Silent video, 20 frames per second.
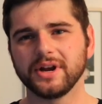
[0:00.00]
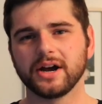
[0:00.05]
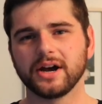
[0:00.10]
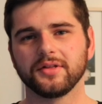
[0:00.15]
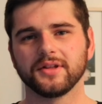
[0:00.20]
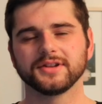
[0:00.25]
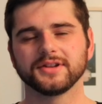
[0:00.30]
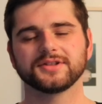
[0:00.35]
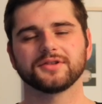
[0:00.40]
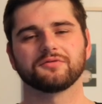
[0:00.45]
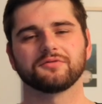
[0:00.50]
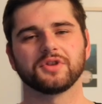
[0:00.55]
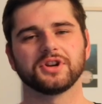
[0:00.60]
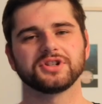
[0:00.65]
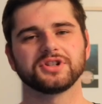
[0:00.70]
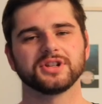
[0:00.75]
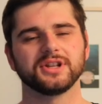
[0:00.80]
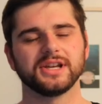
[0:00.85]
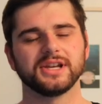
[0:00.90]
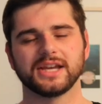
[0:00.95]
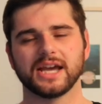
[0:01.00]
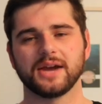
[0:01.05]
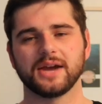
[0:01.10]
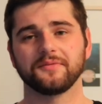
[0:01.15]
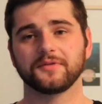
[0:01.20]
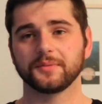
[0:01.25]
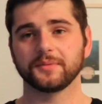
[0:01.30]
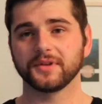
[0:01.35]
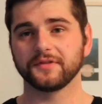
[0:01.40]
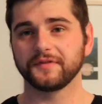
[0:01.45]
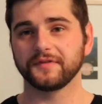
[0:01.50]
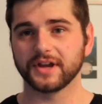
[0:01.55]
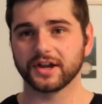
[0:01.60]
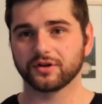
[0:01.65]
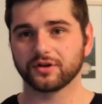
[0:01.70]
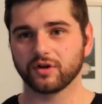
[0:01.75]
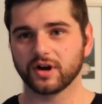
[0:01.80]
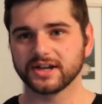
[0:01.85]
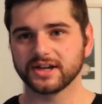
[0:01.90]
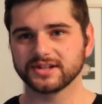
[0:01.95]
Now, this originally came from the
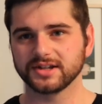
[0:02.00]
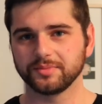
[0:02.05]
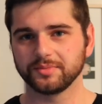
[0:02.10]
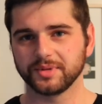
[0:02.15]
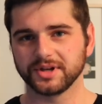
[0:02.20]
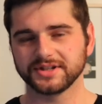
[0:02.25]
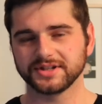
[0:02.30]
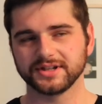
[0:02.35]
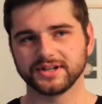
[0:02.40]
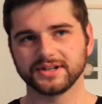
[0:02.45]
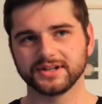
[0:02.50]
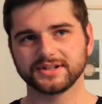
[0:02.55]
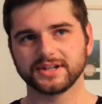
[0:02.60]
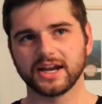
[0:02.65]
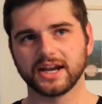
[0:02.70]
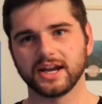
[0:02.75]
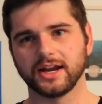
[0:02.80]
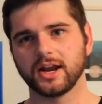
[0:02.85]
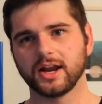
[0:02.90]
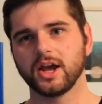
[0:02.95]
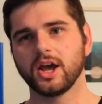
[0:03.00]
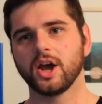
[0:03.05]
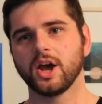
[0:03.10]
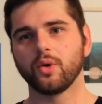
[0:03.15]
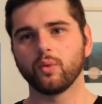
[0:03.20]
Fiat-Chrysler business, and